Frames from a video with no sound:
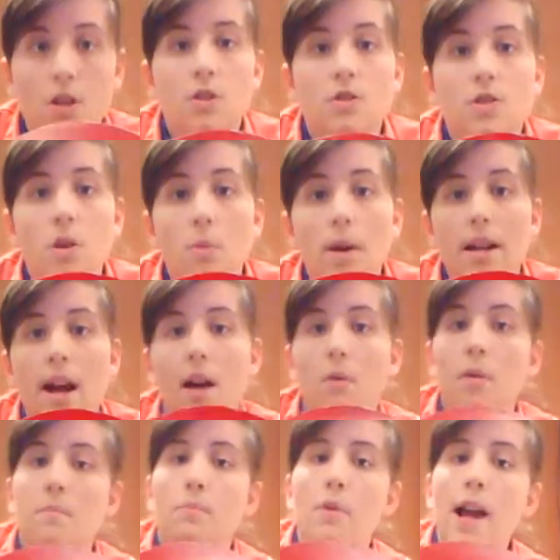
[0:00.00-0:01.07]
So when
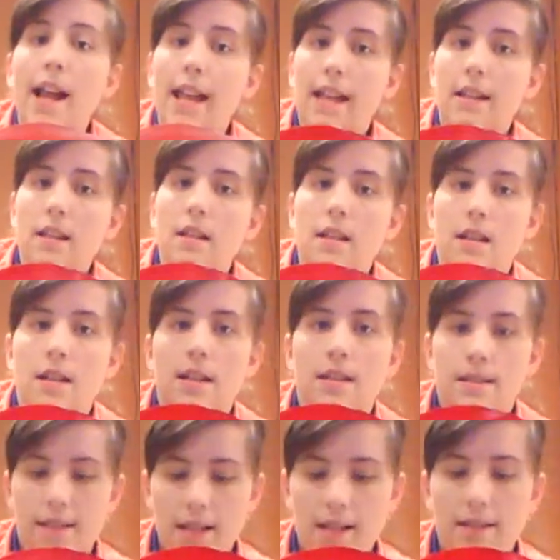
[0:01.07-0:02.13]
our brain
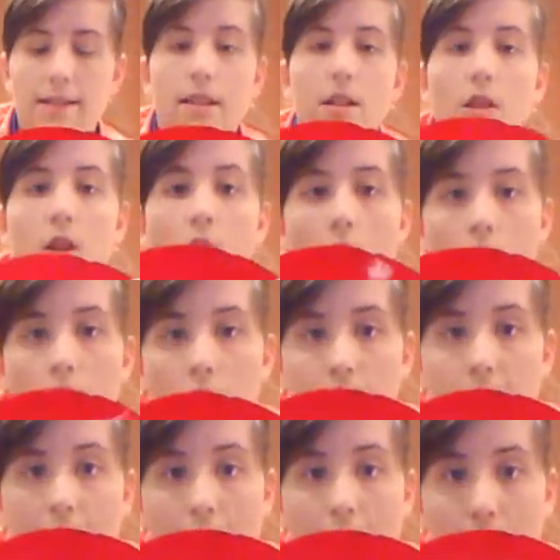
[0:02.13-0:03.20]
sees the longer
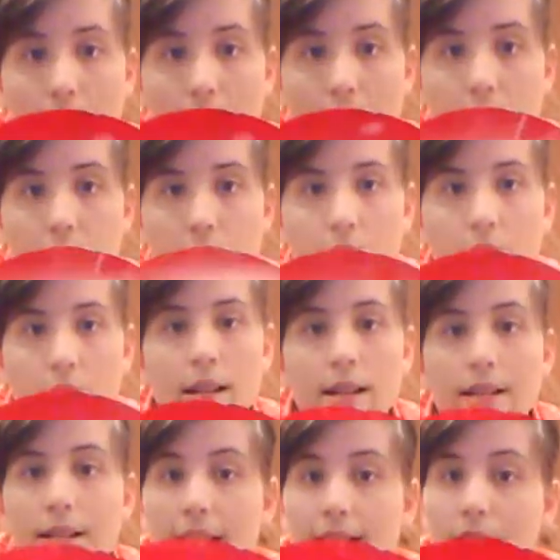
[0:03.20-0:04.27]
top edge
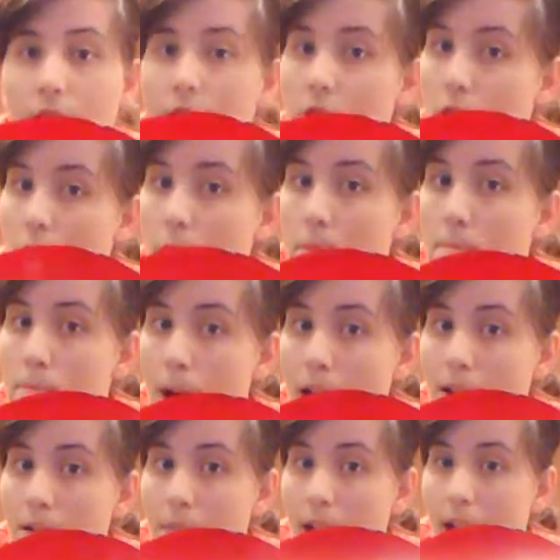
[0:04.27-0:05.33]
next to the shorter
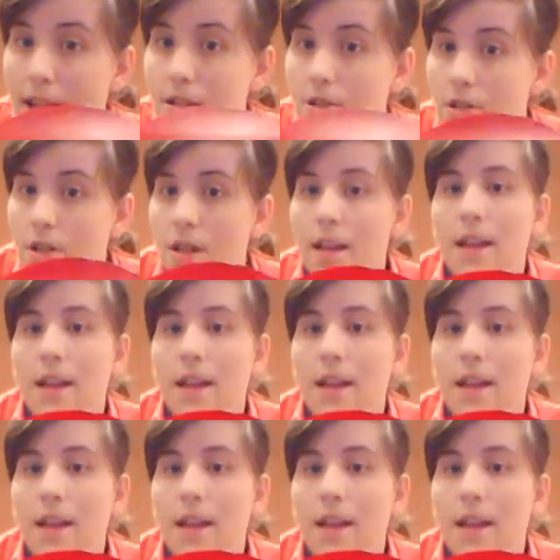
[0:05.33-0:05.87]
bottom edge,